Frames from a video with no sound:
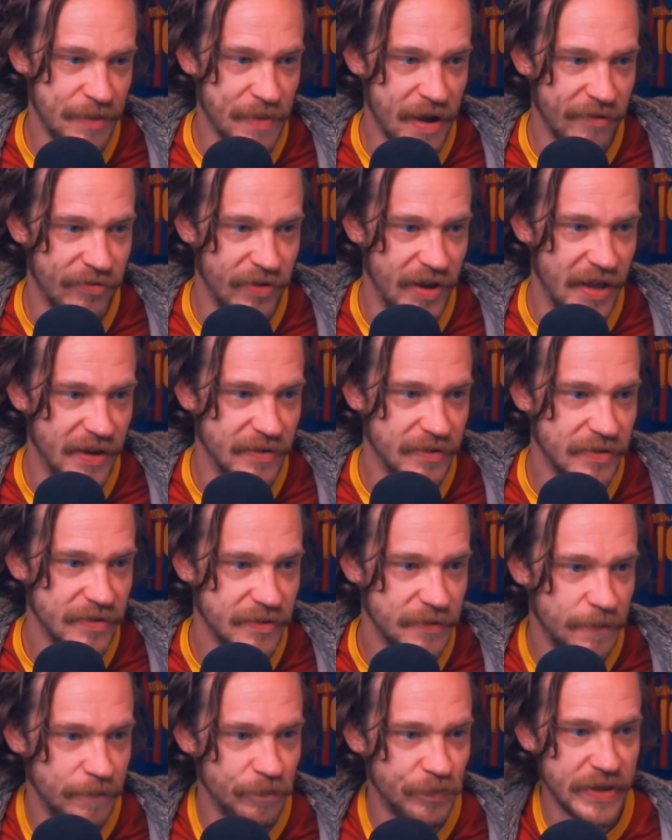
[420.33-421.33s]
my friend.
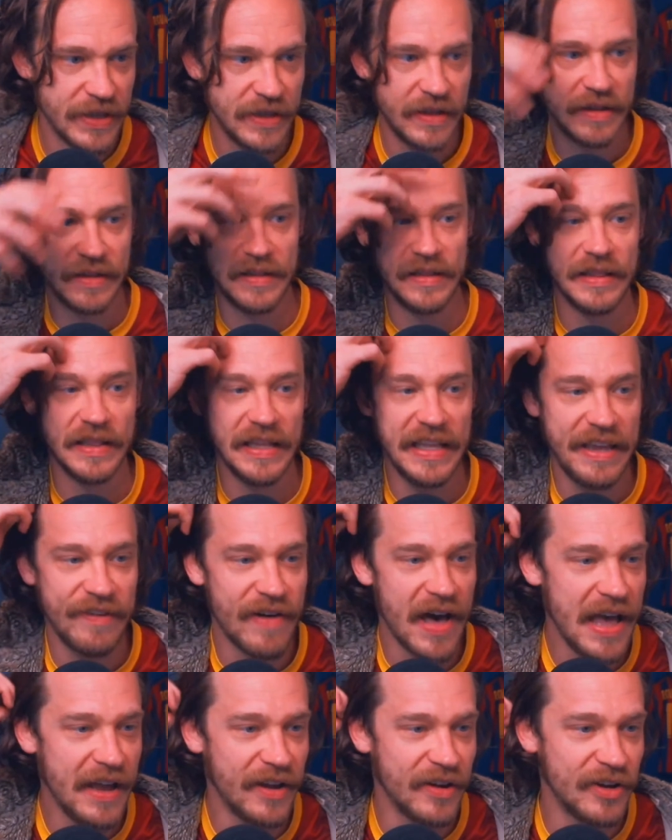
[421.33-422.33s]

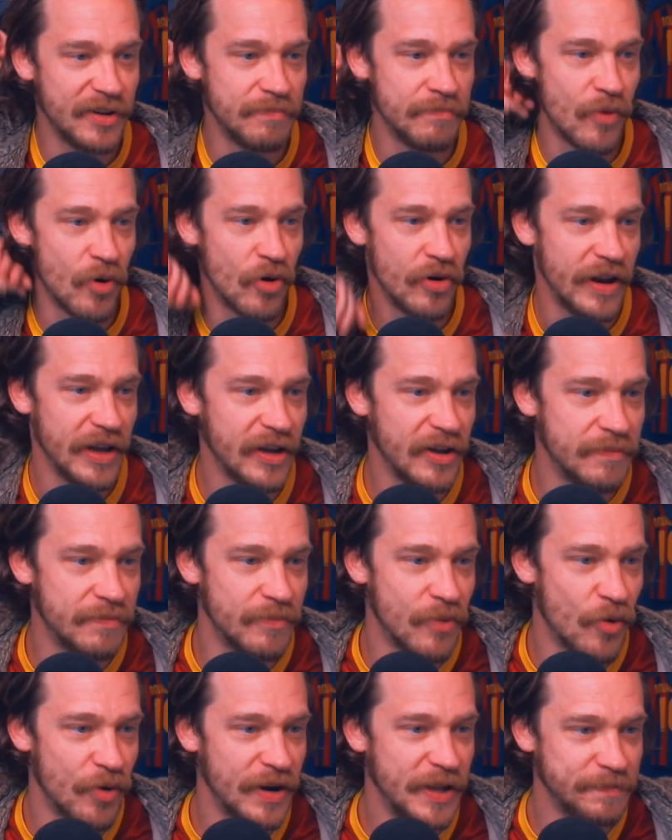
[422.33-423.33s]
Levi, good morning, good
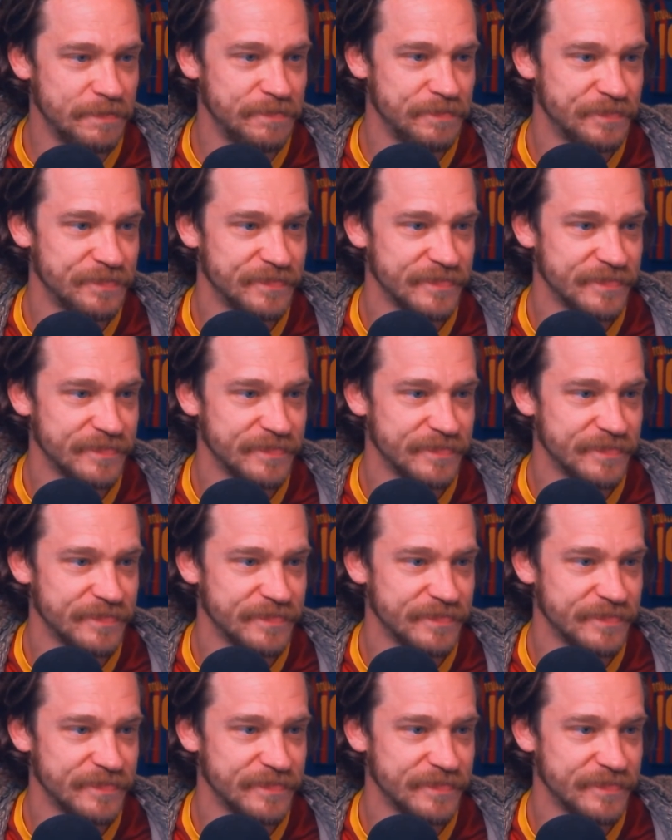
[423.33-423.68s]
morning.